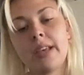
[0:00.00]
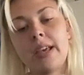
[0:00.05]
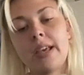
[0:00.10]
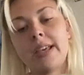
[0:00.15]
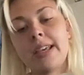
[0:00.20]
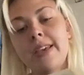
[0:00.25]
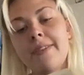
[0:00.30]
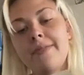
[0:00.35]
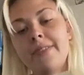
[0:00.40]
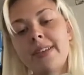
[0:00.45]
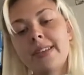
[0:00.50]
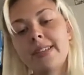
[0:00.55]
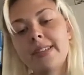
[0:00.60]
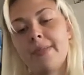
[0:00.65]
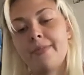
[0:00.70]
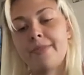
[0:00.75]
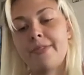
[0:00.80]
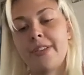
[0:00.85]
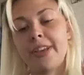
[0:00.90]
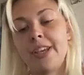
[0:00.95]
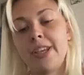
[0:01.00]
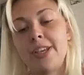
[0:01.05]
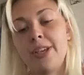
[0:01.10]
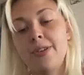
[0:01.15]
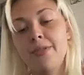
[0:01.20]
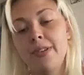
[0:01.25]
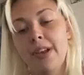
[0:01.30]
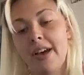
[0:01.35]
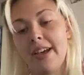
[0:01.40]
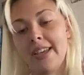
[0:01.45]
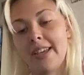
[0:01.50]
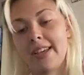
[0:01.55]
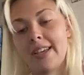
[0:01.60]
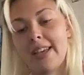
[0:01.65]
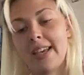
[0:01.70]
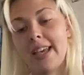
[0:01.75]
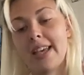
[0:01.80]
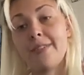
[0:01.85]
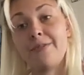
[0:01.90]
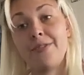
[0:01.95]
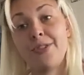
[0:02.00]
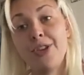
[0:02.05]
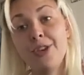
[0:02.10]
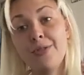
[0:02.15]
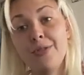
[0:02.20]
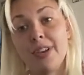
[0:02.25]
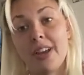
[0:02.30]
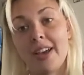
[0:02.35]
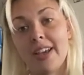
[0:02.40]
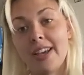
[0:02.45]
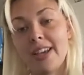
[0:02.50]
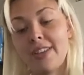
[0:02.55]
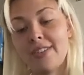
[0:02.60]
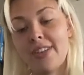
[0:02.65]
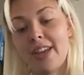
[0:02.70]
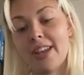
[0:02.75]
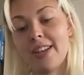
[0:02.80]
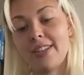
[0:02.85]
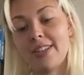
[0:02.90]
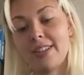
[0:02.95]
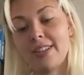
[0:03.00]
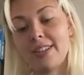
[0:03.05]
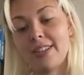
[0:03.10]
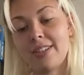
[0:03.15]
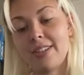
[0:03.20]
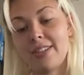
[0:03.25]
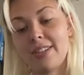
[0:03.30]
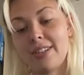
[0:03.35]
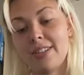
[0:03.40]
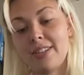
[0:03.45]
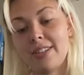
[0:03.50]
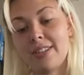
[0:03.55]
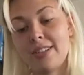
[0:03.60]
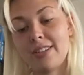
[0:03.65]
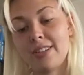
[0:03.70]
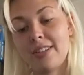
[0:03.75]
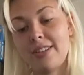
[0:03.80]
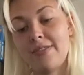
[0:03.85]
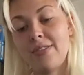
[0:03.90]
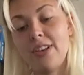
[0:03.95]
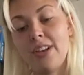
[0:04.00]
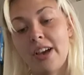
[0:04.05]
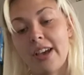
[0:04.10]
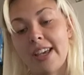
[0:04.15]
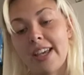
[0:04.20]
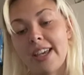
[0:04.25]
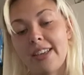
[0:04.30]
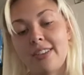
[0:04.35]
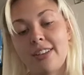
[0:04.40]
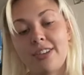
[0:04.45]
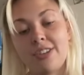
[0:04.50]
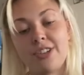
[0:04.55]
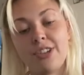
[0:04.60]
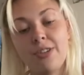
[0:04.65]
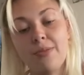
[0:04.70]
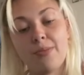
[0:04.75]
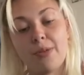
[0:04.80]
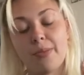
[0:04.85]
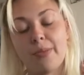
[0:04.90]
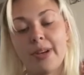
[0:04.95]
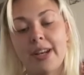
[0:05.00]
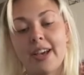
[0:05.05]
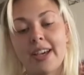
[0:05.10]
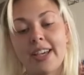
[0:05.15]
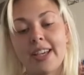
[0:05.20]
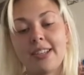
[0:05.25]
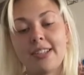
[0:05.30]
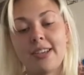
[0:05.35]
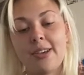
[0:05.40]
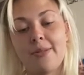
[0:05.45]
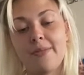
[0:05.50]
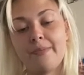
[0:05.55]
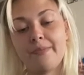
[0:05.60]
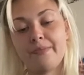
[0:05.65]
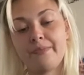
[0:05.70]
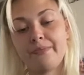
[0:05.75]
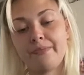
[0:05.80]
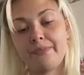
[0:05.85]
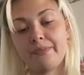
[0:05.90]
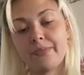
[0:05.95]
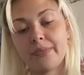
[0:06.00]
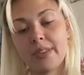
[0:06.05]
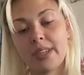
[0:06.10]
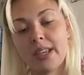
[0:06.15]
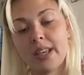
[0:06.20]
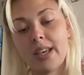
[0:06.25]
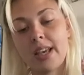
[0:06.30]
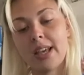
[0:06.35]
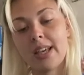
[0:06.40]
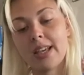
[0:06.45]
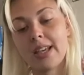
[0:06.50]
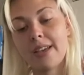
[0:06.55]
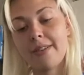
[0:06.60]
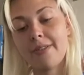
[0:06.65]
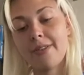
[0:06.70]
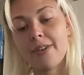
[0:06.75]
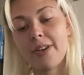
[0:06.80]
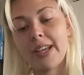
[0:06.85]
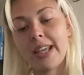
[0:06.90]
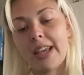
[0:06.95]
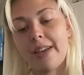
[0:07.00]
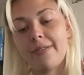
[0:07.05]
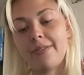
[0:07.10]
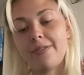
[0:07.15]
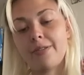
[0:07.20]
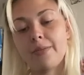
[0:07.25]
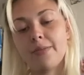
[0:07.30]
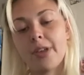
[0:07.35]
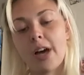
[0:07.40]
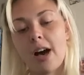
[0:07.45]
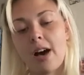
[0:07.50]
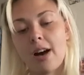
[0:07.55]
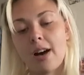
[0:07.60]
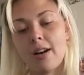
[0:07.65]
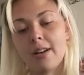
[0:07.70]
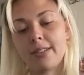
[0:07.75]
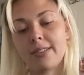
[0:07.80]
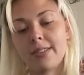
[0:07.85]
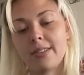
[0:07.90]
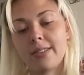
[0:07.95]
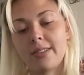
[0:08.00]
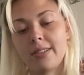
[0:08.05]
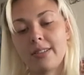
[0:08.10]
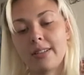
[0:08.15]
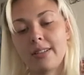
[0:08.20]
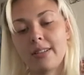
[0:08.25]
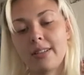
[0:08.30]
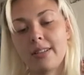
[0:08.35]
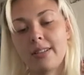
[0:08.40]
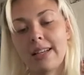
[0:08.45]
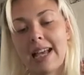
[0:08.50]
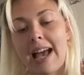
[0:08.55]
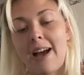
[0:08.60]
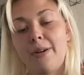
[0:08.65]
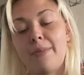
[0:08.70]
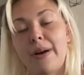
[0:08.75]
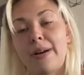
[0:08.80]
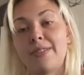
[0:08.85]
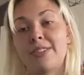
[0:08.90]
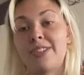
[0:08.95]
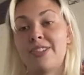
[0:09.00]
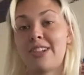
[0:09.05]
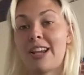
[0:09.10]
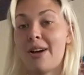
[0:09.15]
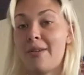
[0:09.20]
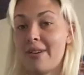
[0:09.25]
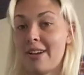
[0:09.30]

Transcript: Give her something you like. If you like, then if you like it, then she'll probably like it too. Give her a gift from the heart. How about a shower